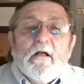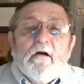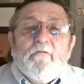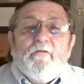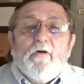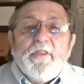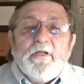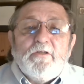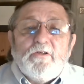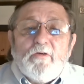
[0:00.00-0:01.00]
for the
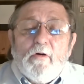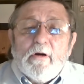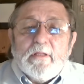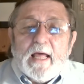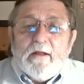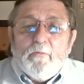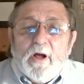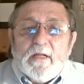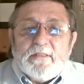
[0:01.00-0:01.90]
sword that it was,